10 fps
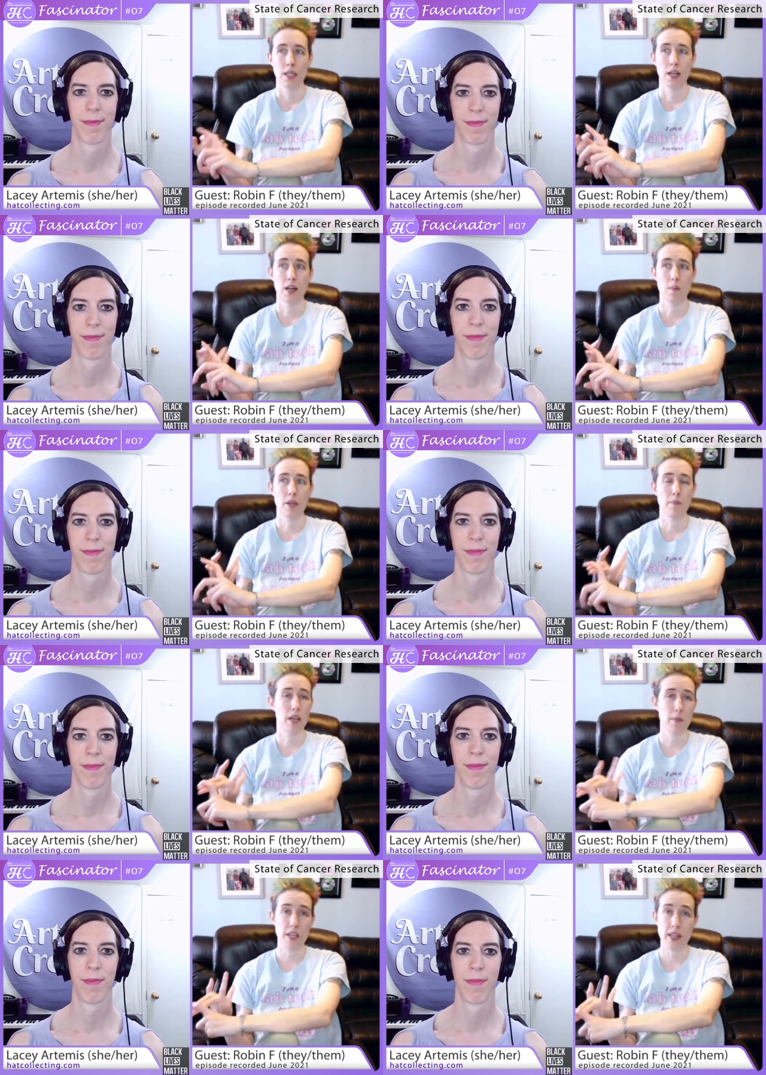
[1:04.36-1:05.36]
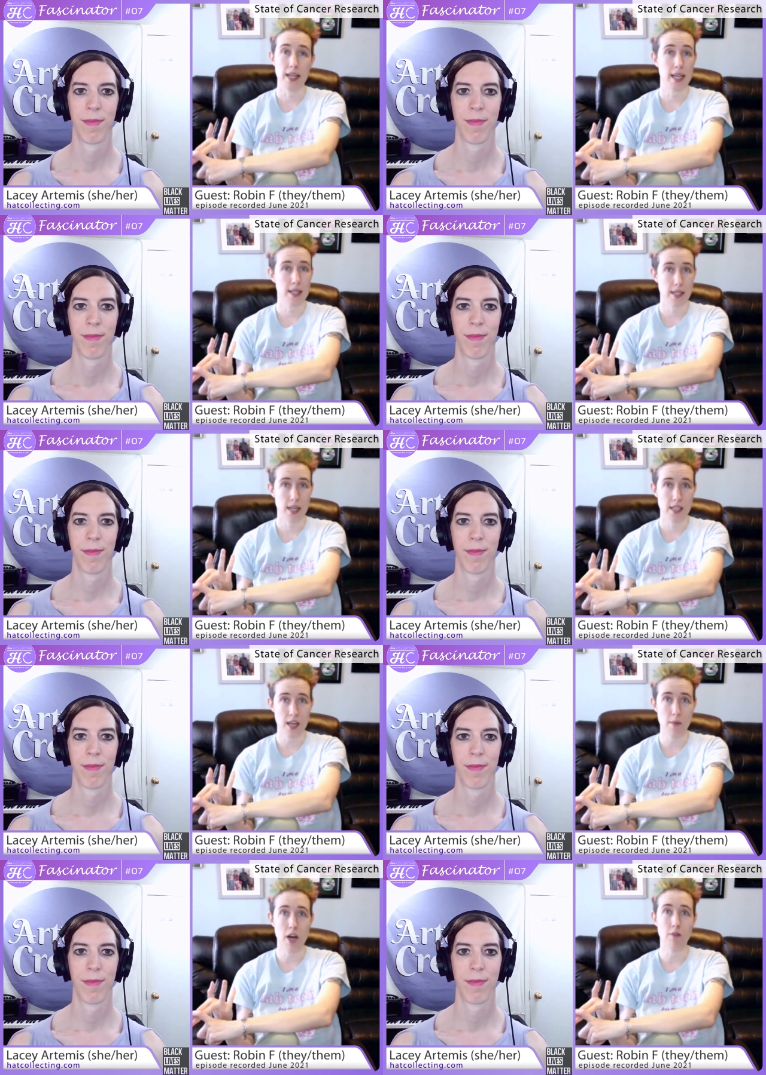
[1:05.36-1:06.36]
Speaker 1: It may be they can't take
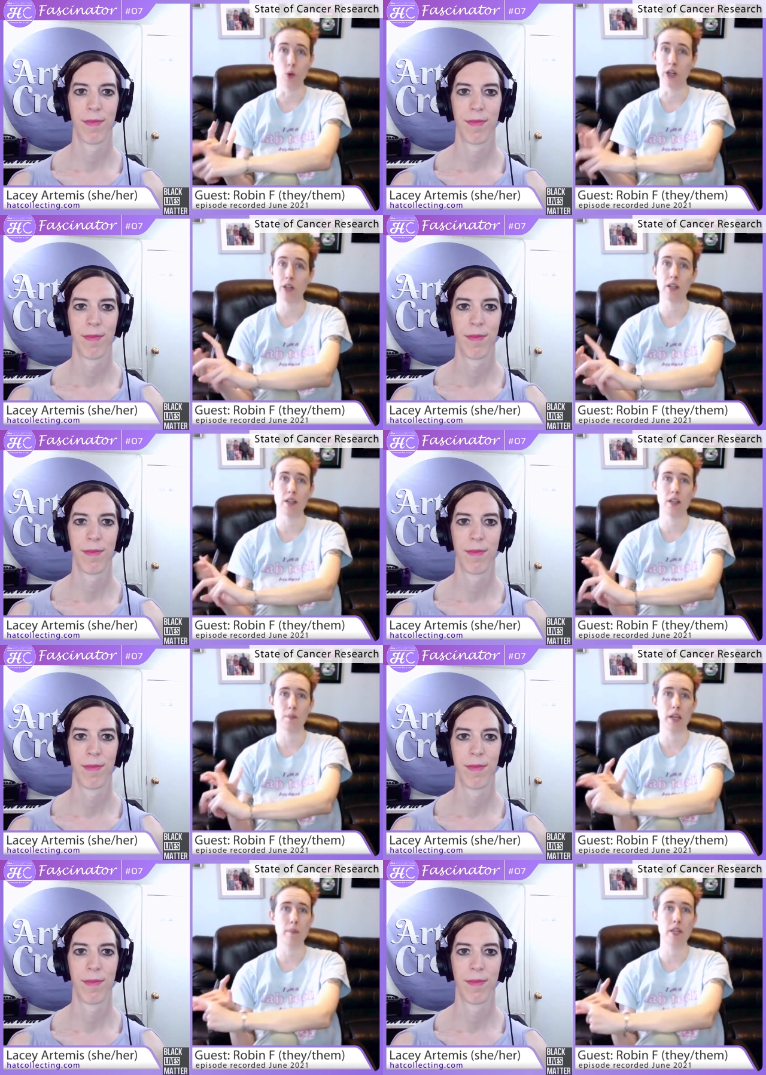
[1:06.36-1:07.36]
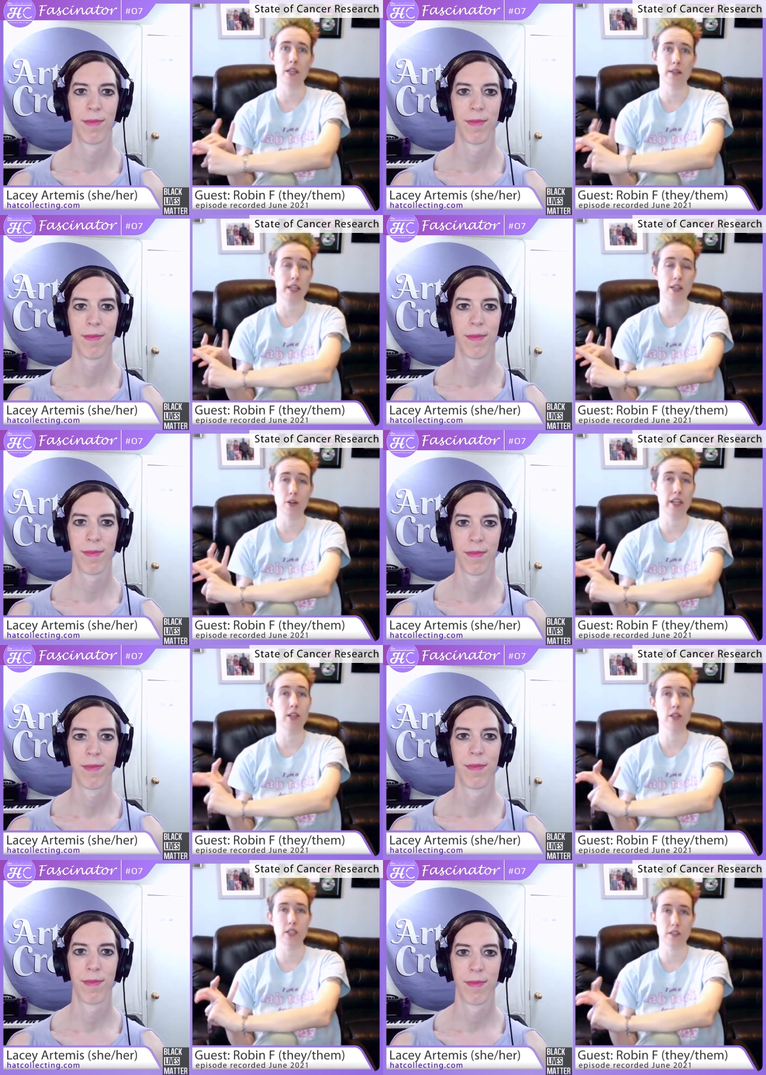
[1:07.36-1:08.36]
time off work. It may be they know
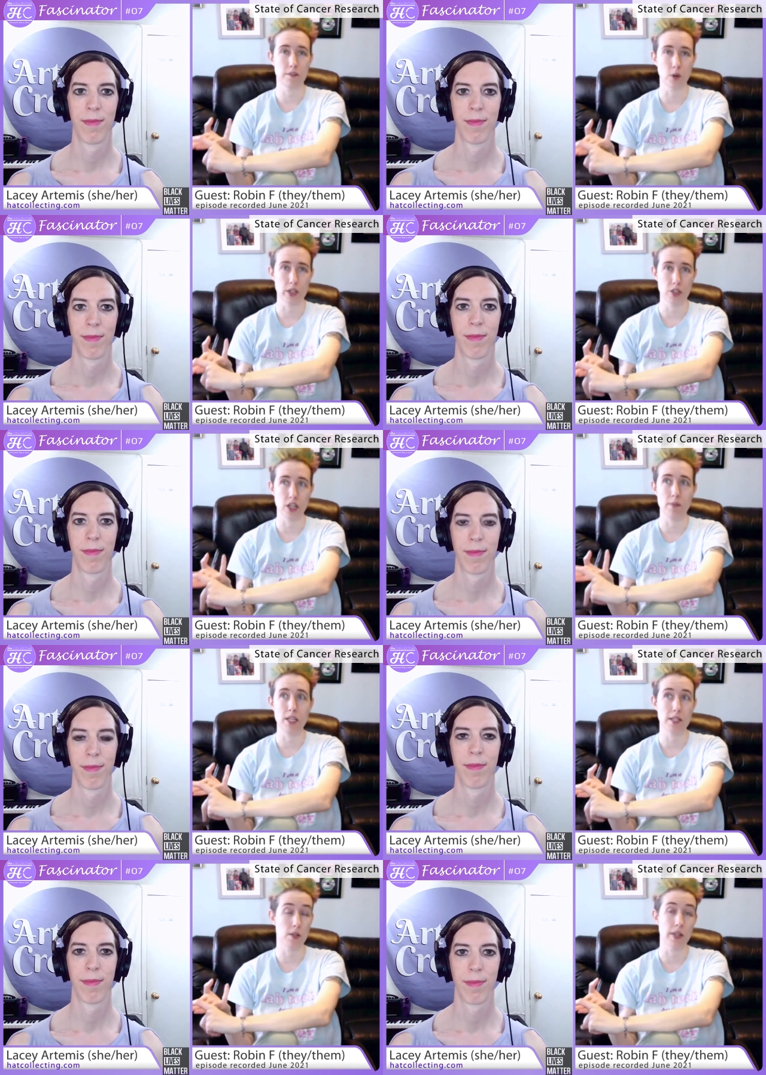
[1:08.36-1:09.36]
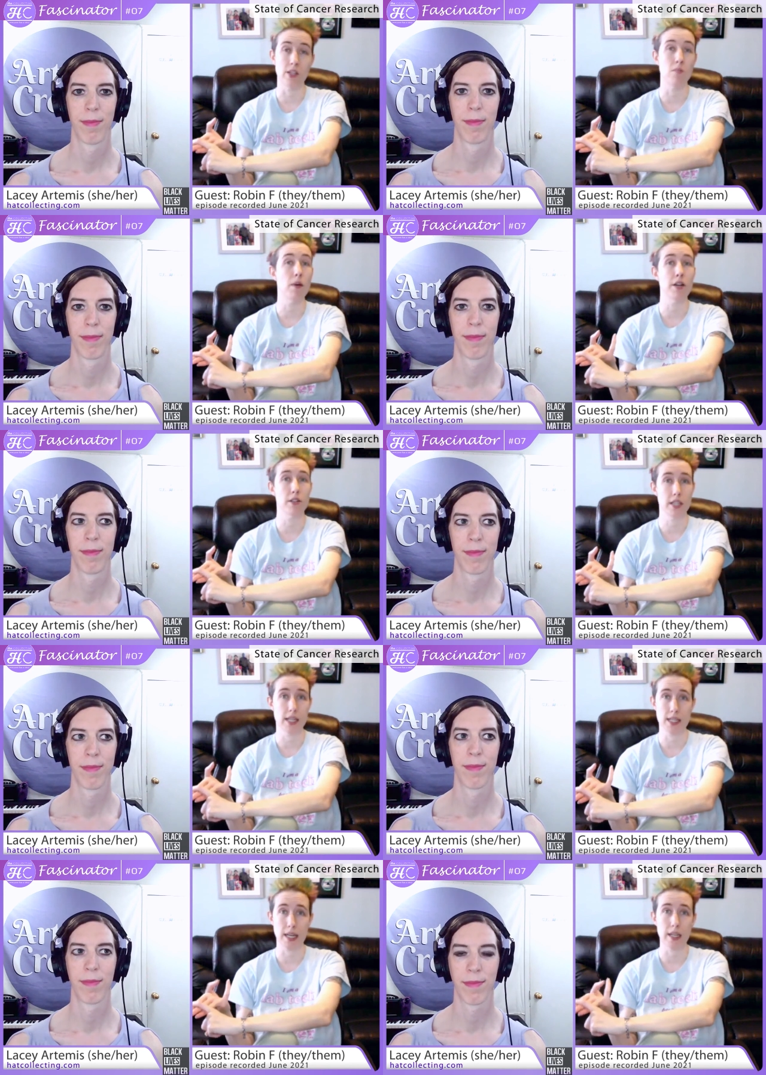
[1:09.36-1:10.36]
they couldn't afford treatment, so they don't bother to
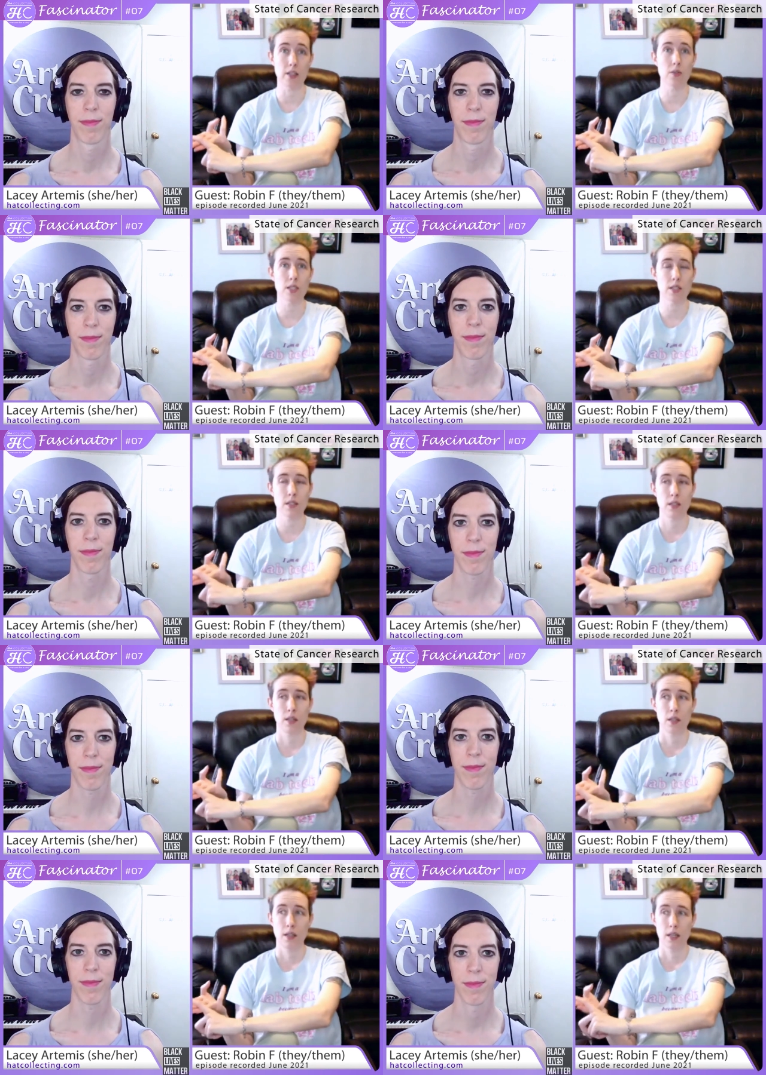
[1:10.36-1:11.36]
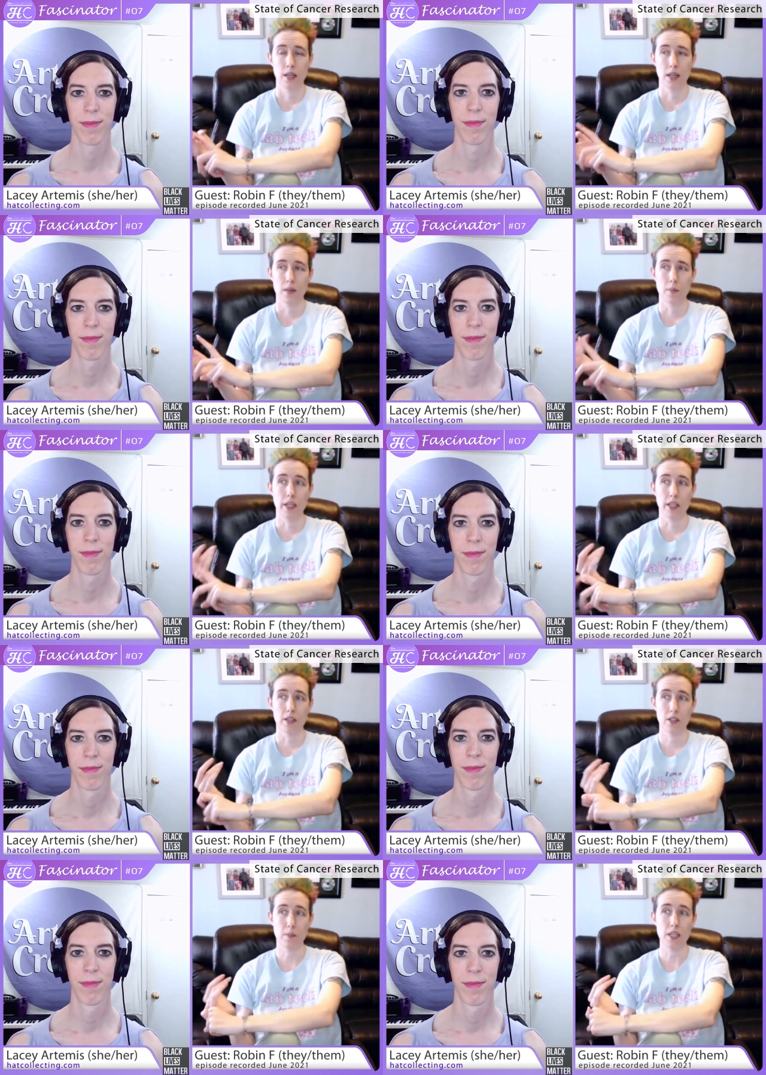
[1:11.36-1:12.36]
get diagnosed.
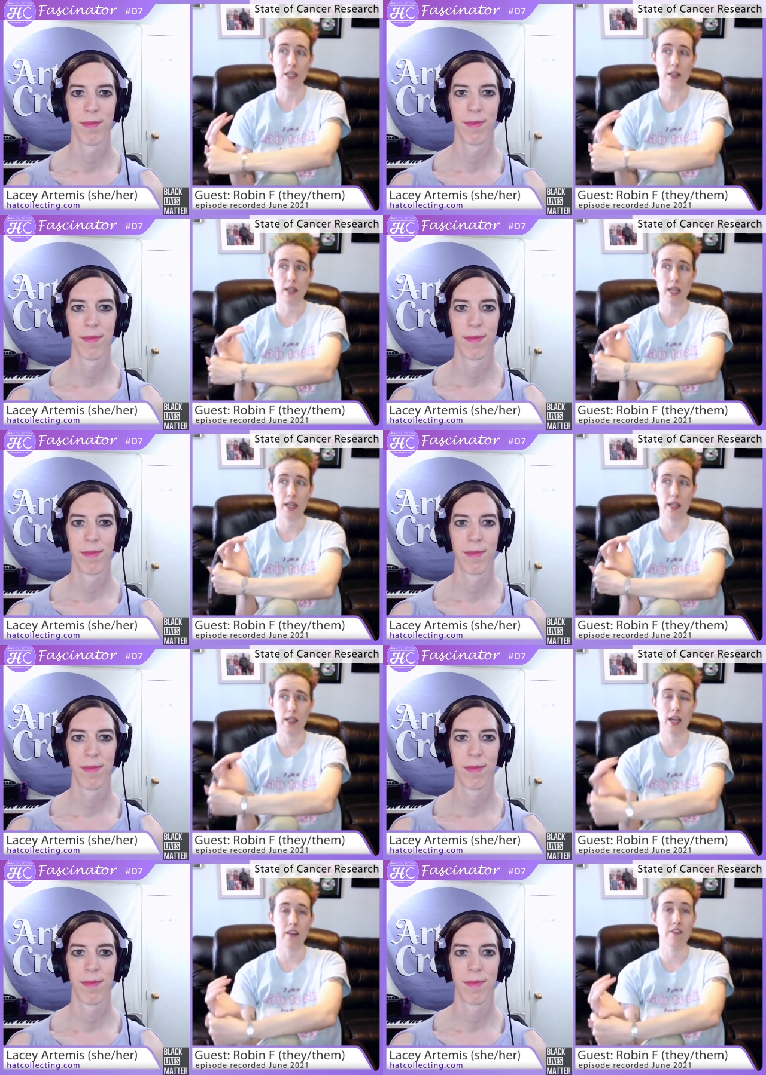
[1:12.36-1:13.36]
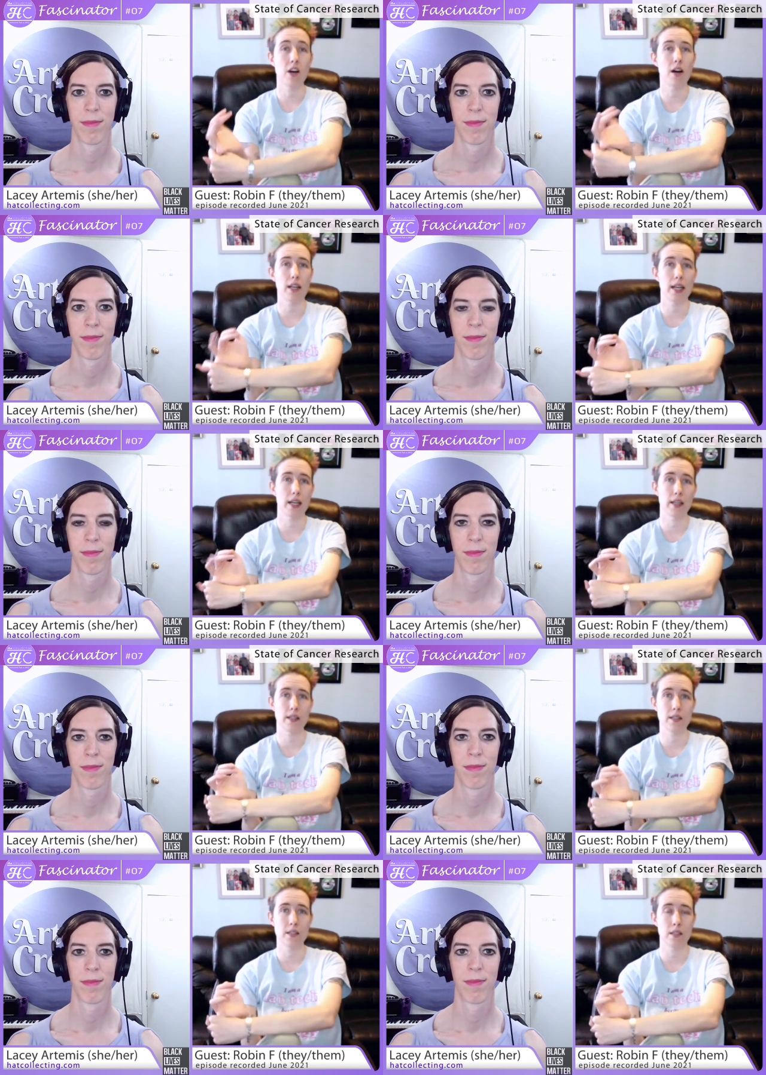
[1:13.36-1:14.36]
It could be they have not
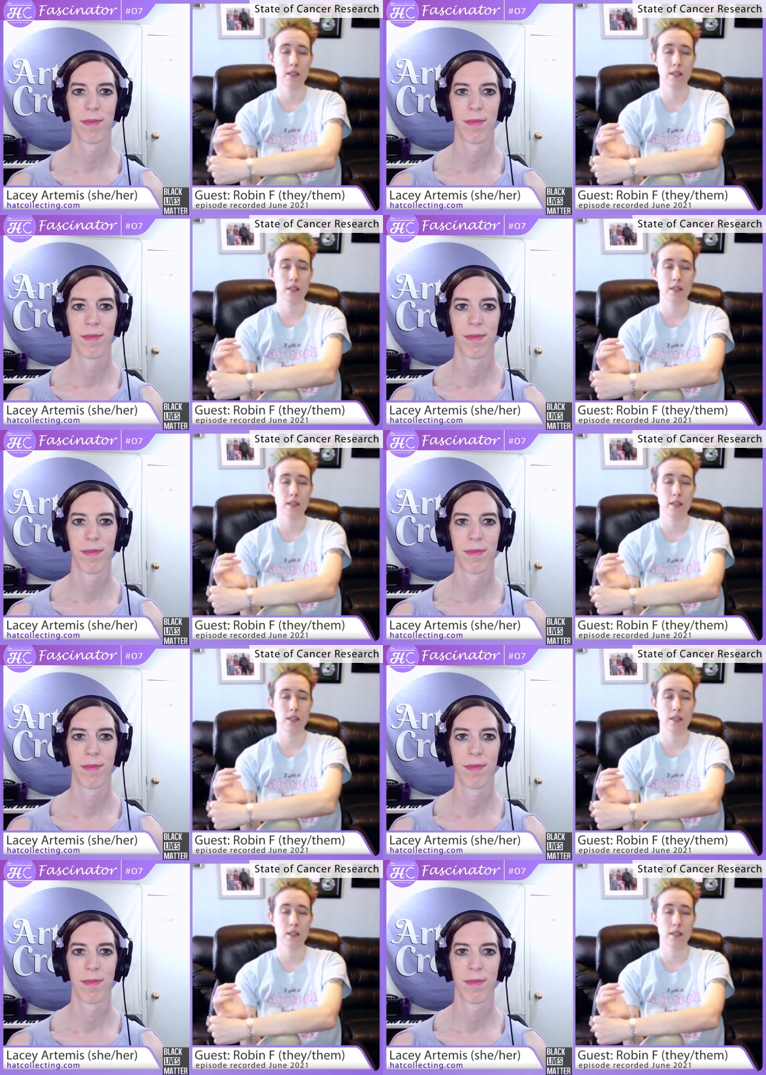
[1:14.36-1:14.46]
had